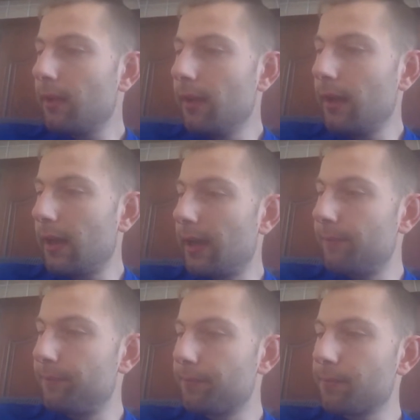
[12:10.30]

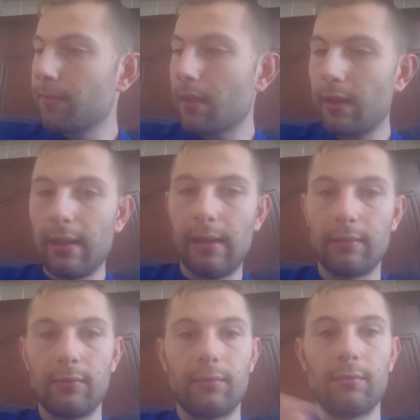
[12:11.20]
And
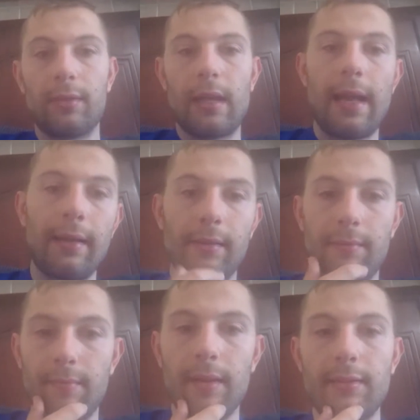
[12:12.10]

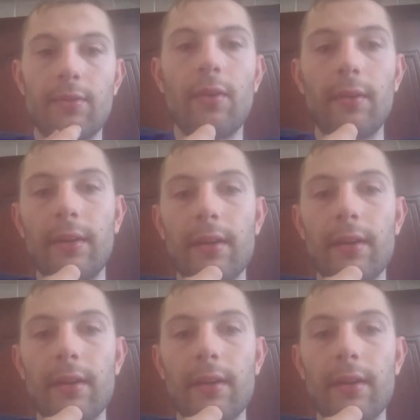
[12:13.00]
Lystonia